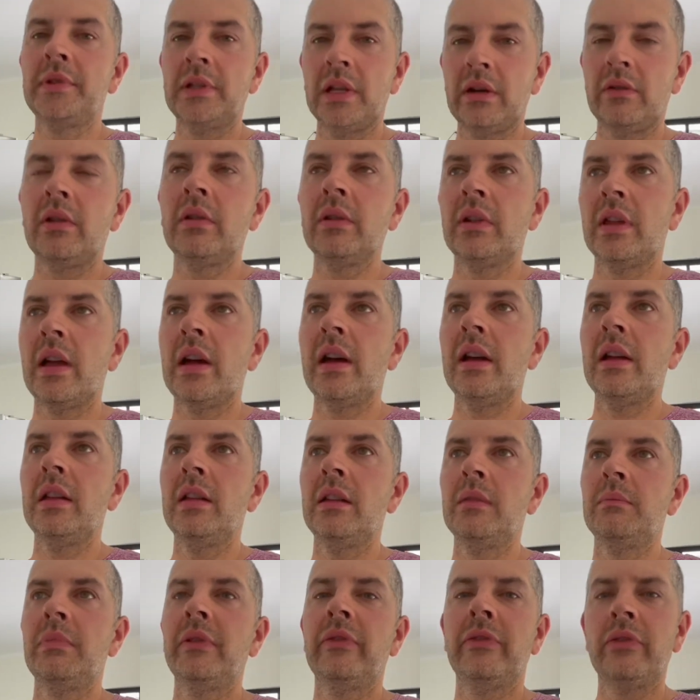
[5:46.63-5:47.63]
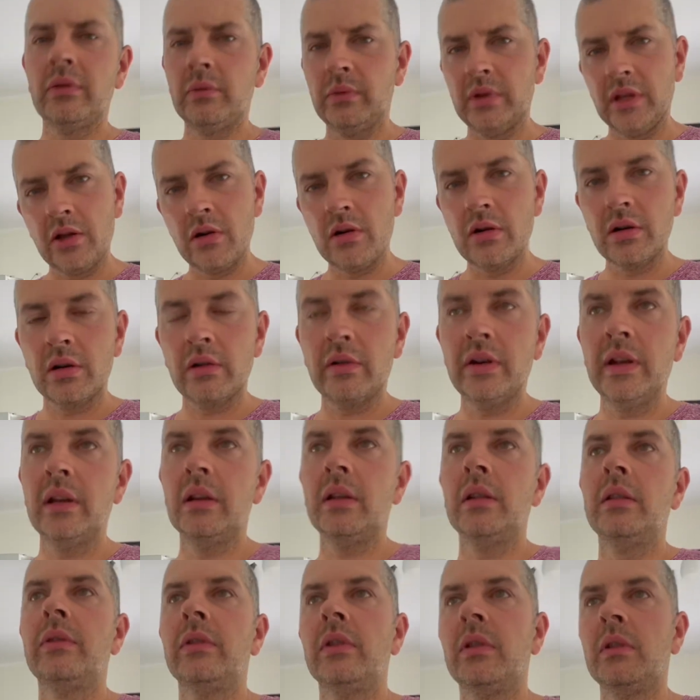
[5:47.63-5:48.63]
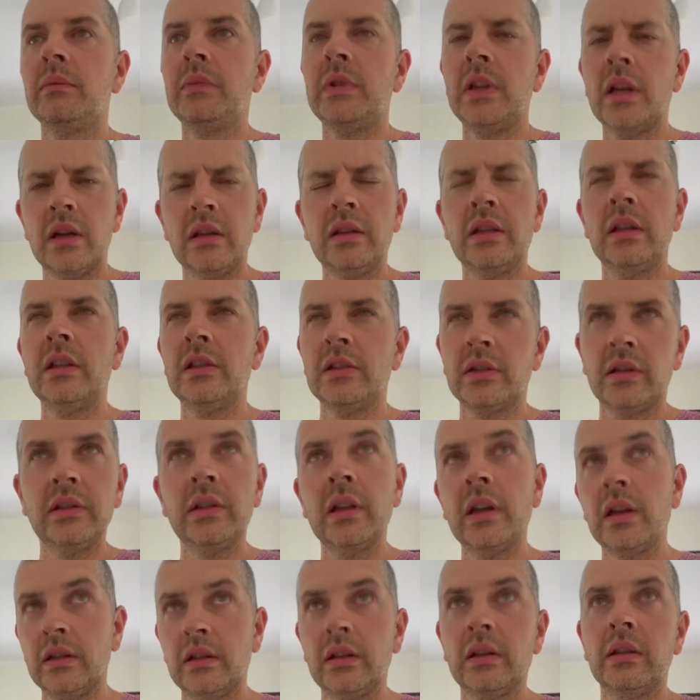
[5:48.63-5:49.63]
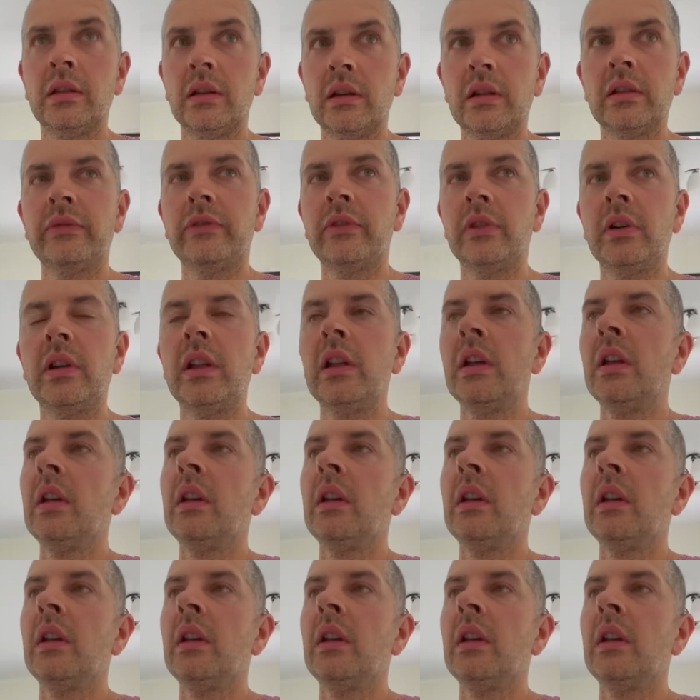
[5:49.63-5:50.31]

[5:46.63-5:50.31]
they're okay, before we concreted over them? Yeah, he's like, yeah, it's fine.